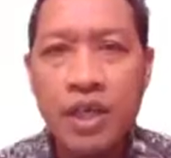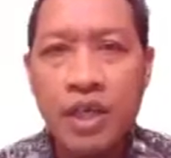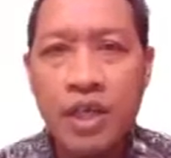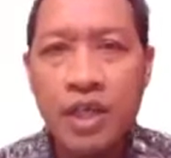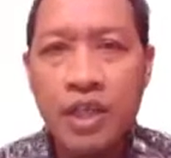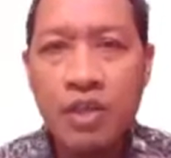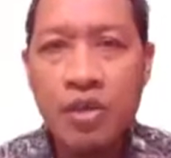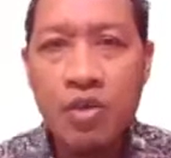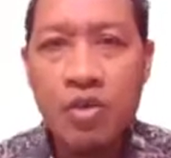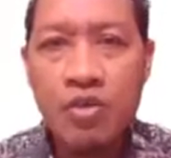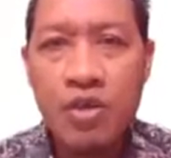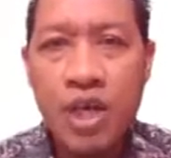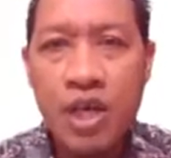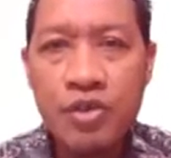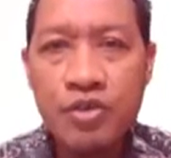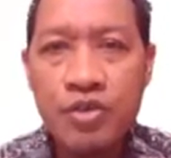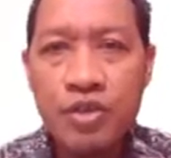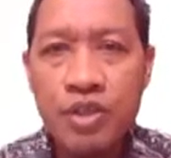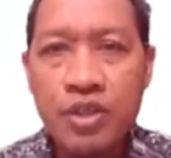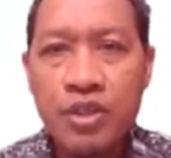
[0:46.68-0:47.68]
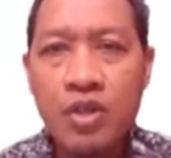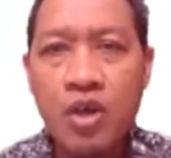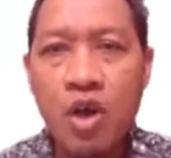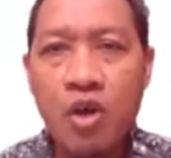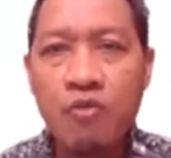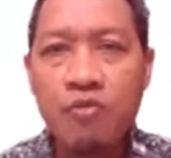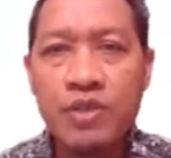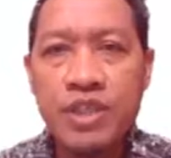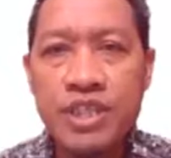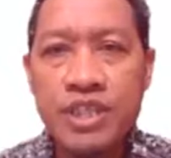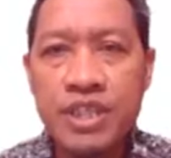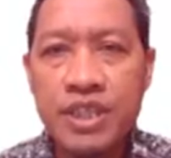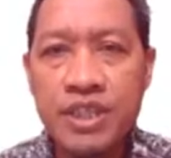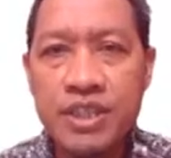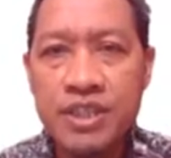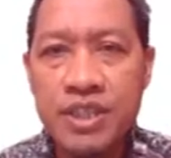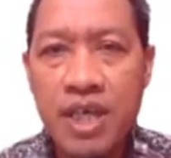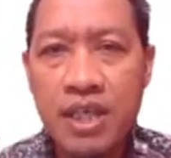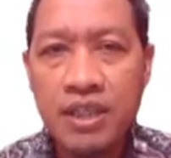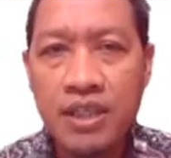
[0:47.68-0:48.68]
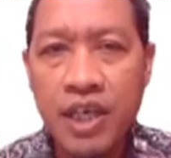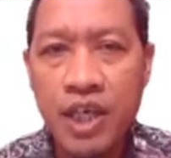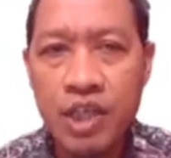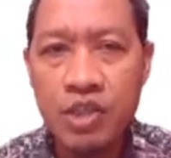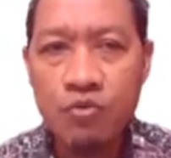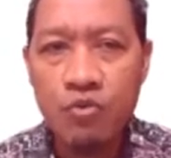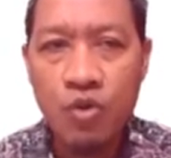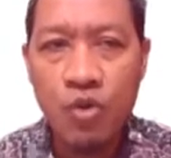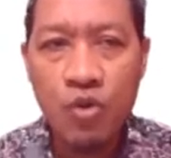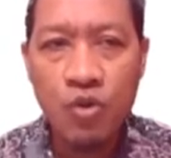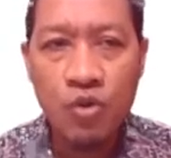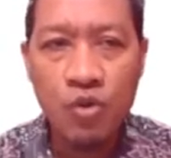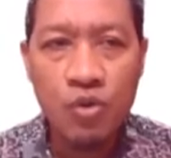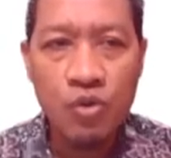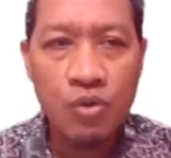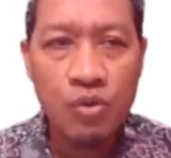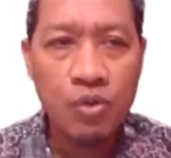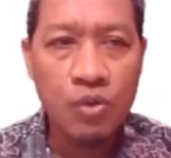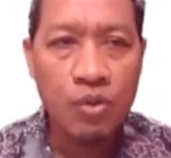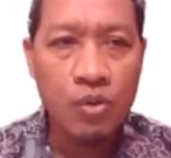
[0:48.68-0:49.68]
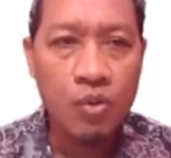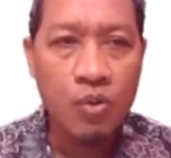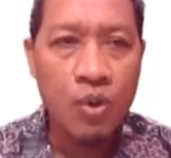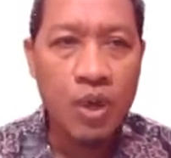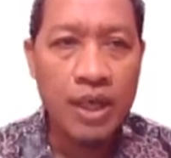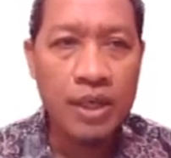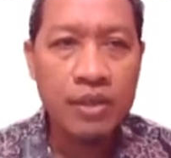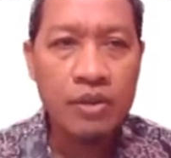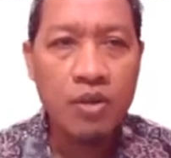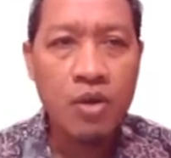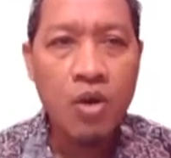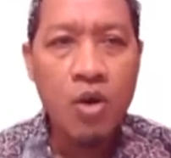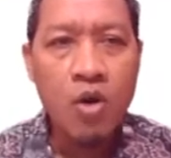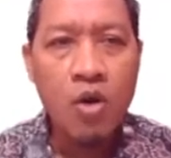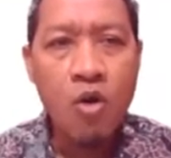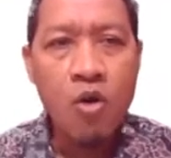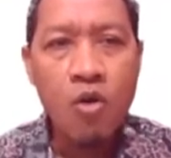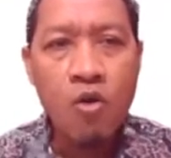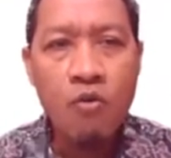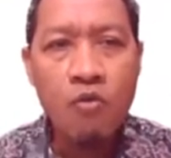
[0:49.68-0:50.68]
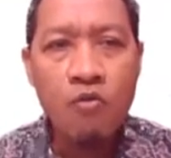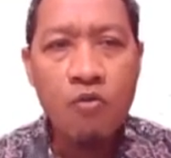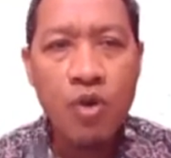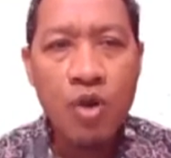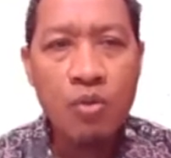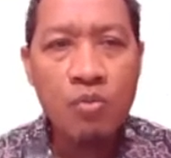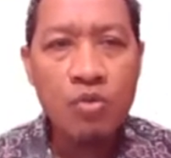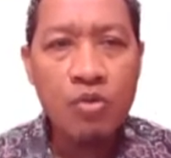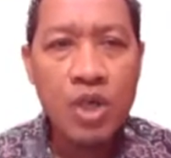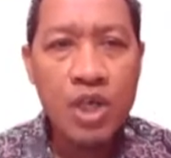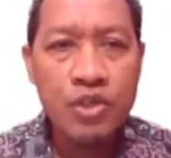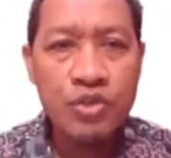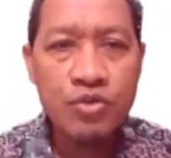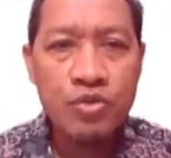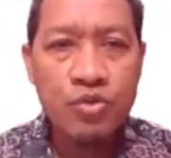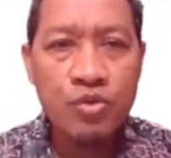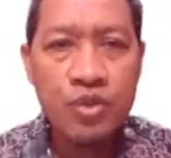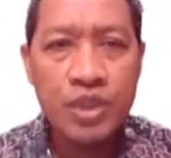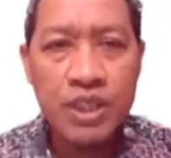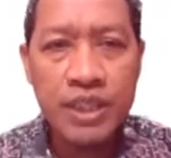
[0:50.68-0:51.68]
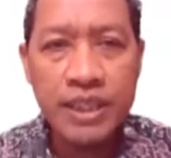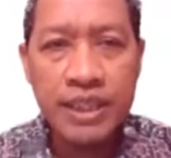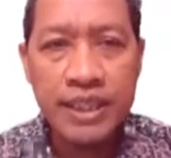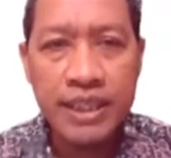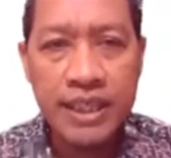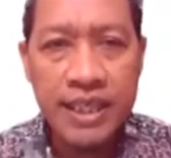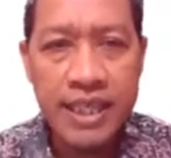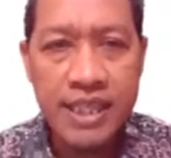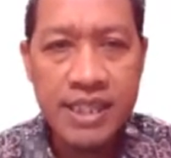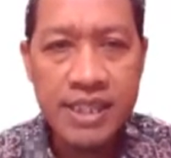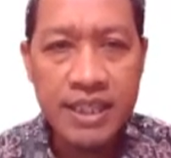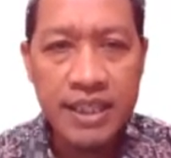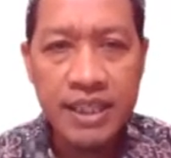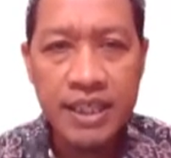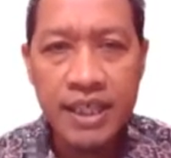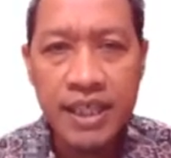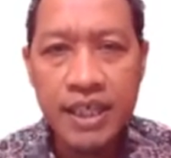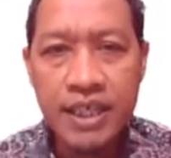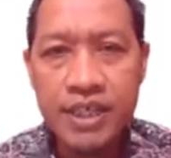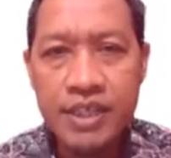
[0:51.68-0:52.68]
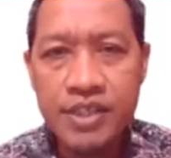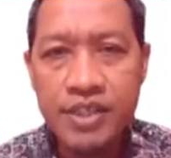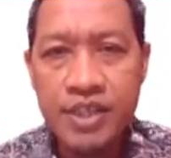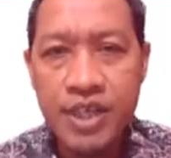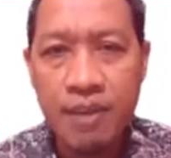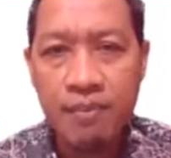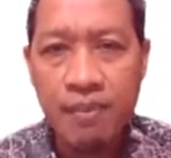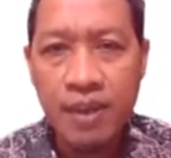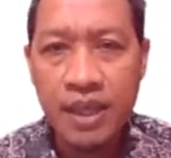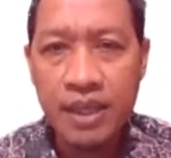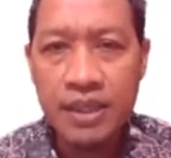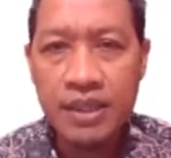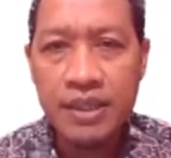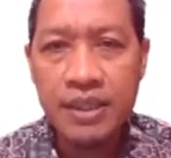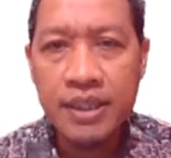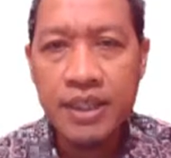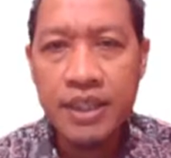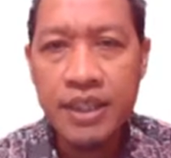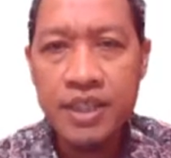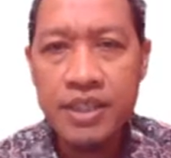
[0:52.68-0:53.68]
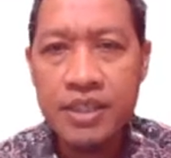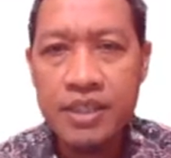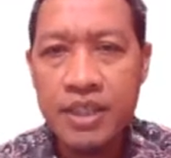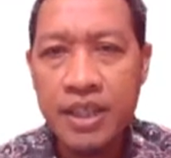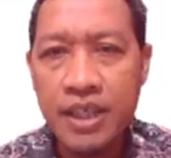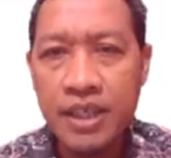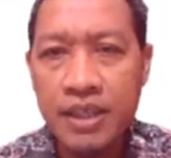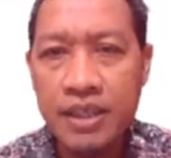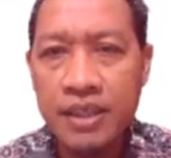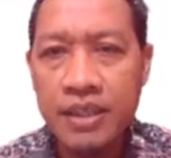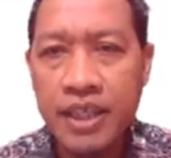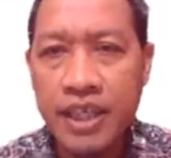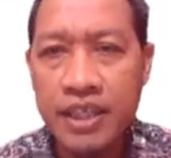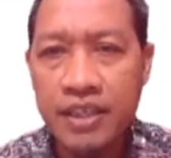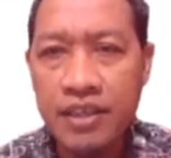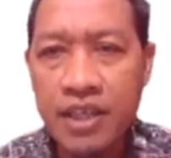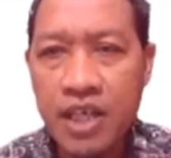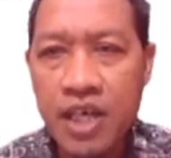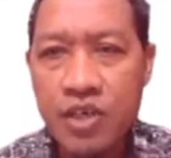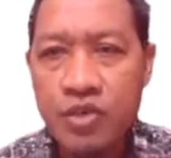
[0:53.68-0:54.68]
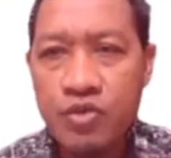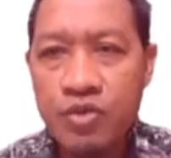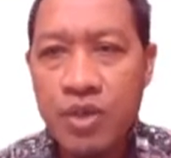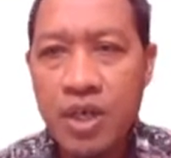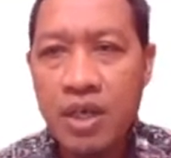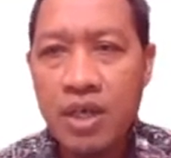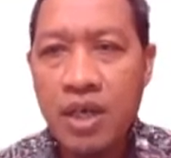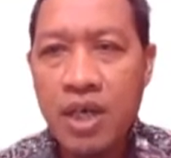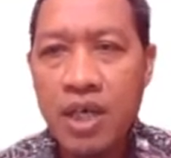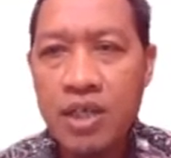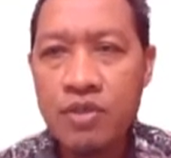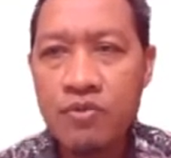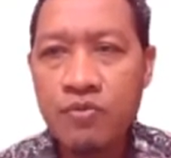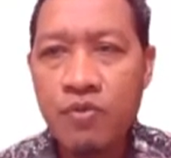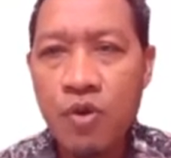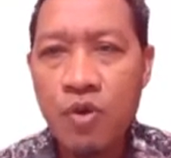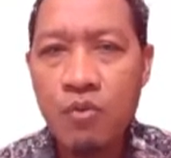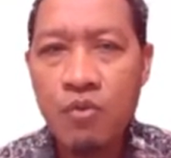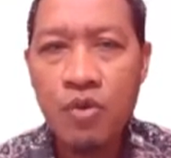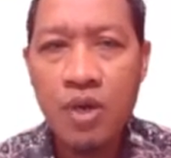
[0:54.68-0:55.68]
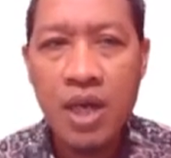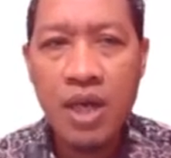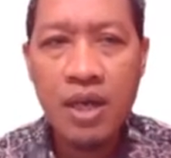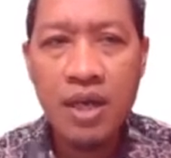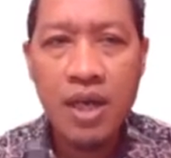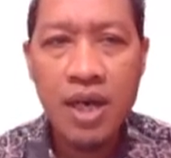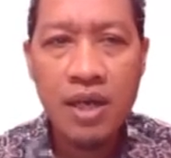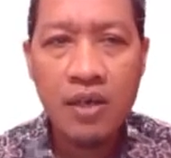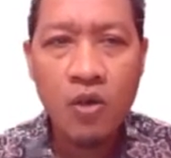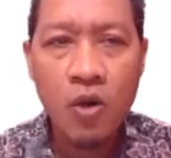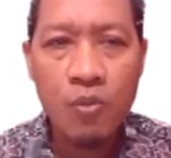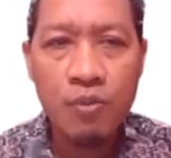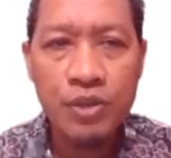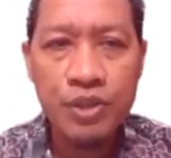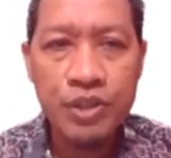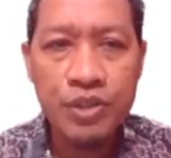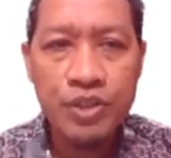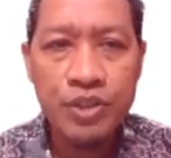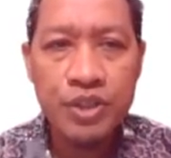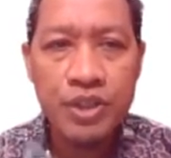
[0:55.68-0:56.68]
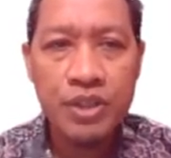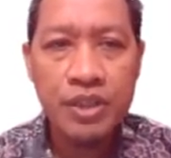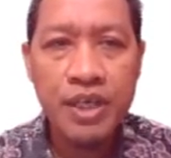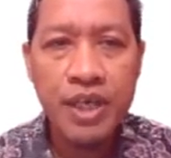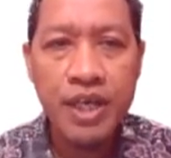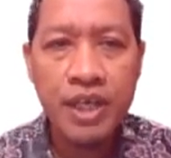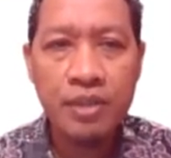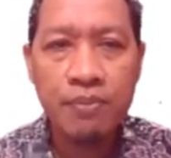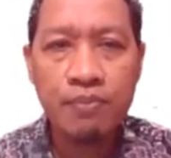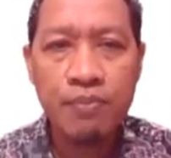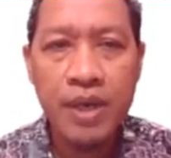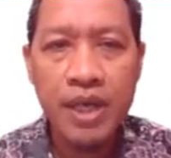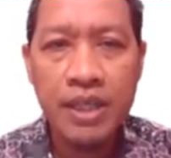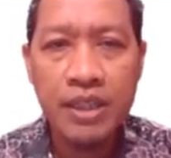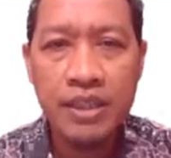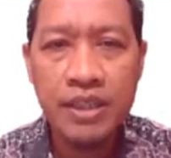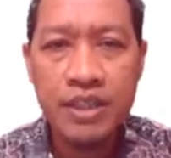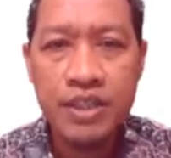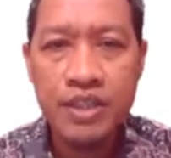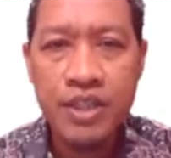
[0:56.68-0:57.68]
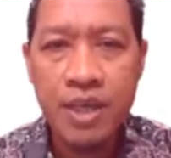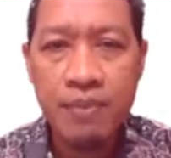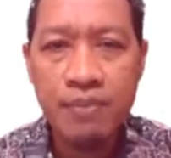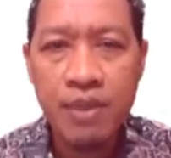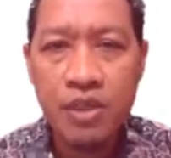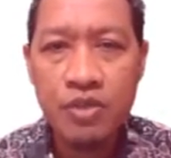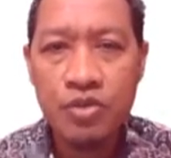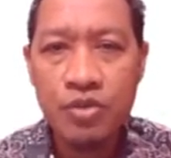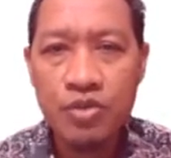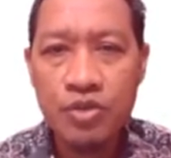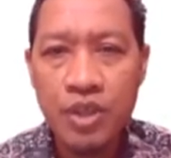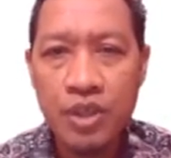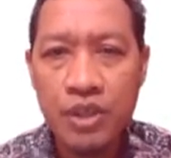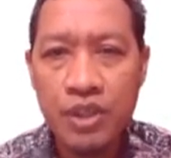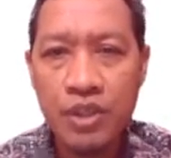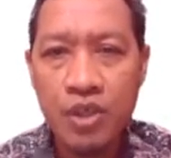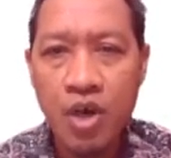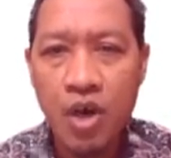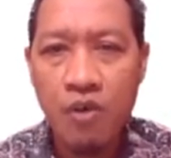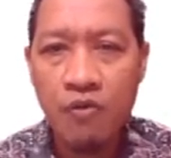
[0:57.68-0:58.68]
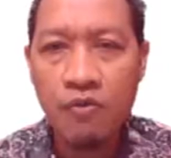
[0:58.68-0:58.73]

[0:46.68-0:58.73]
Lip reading: Introduction of this research as follows. 1. Formula Student SAE Japan is an international class formula car competition held by the Japan Society of